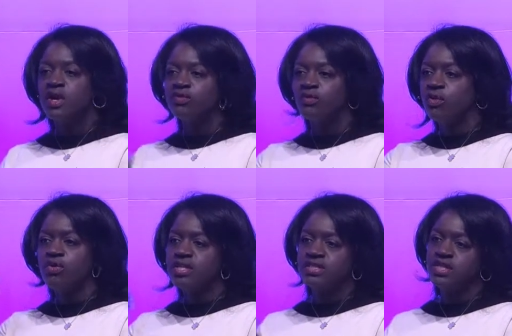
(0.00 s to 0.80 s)
you know, for
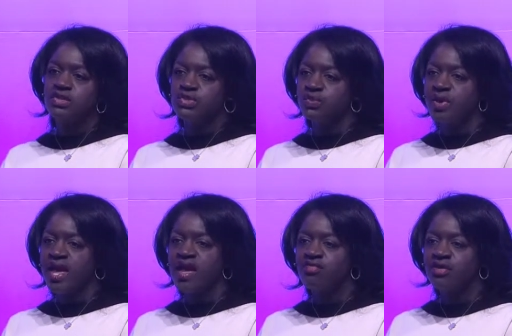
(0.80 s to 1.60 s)
instance, we
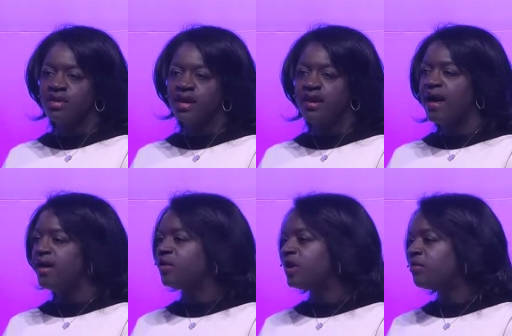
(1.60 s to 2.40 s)
have a, a guy
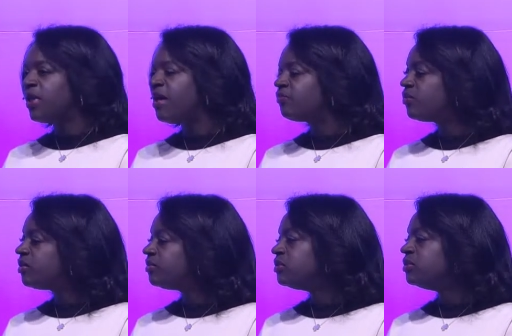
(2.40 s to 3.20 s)
on our
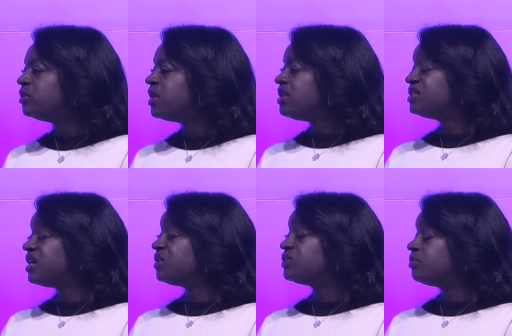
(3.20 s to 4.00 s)
platform who
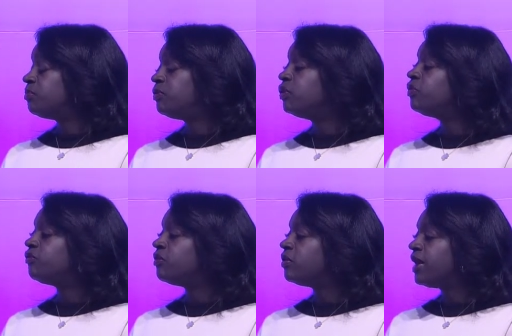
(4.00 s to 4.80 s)
sells
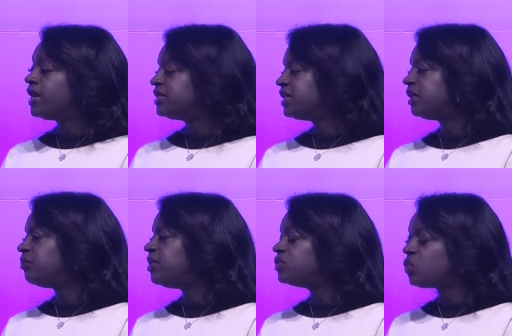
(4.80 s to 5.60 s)
beautiful antique
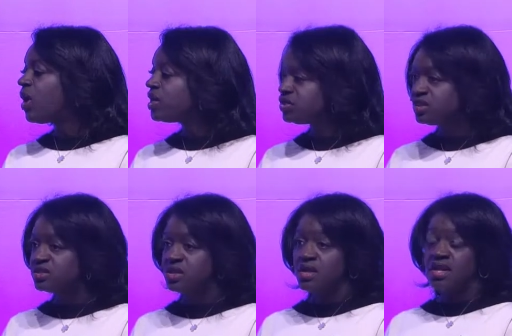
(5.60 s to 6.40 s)
men's watches.